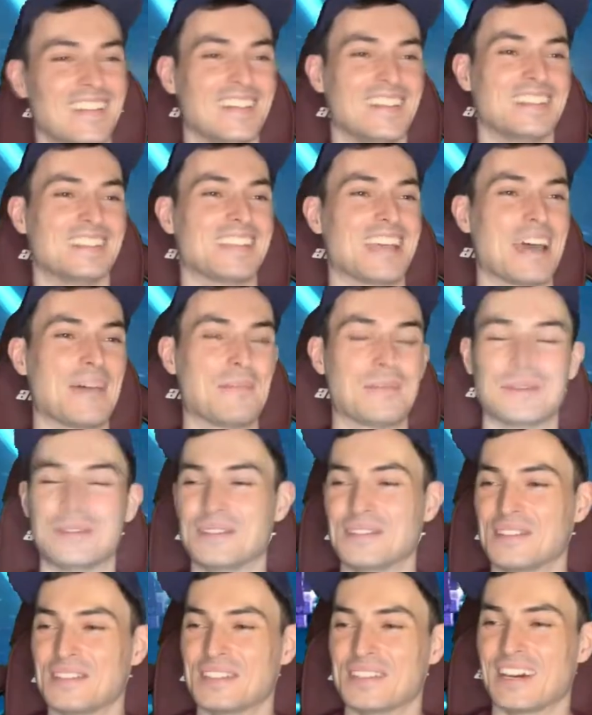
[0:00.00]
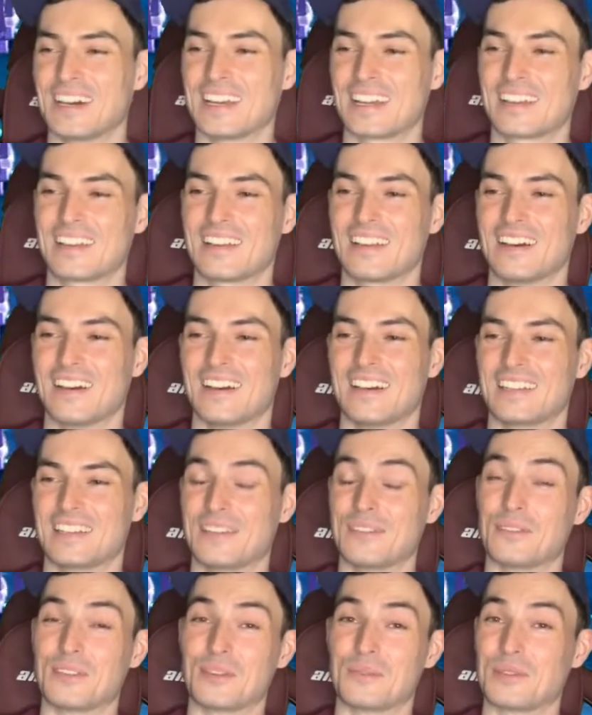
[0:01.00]
it has happened. I, I
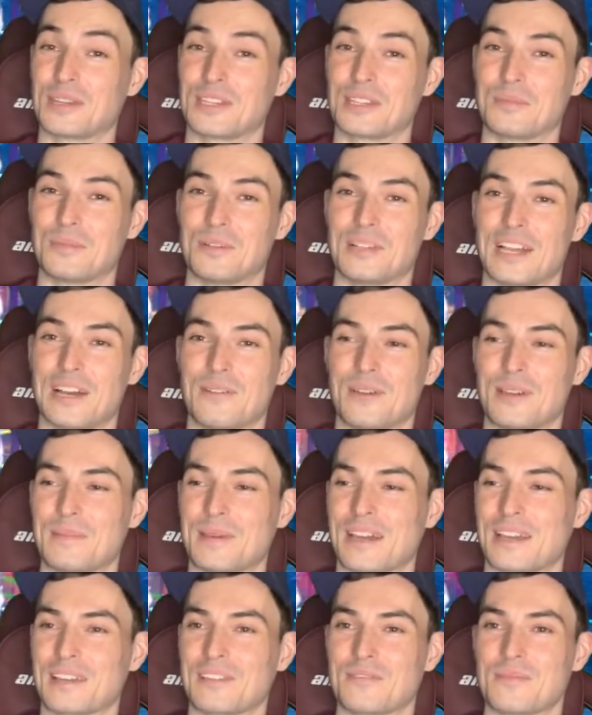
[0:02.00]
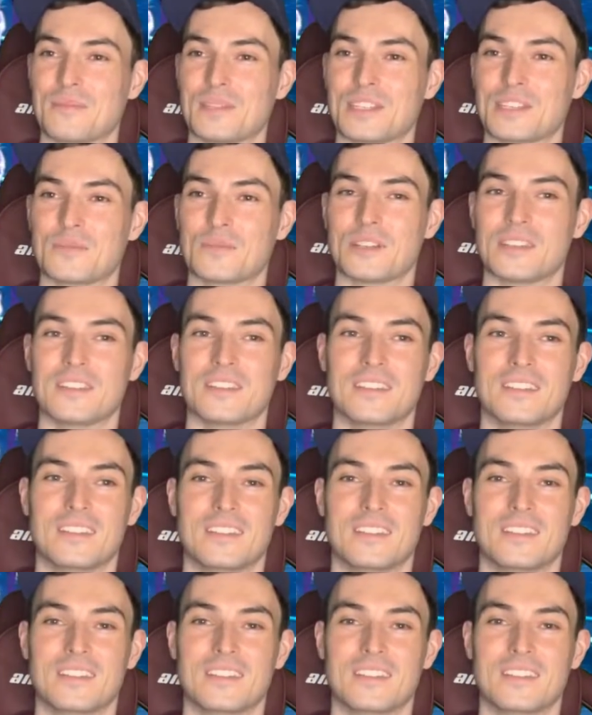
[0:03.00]
don't think we're going to pull our way back from this one.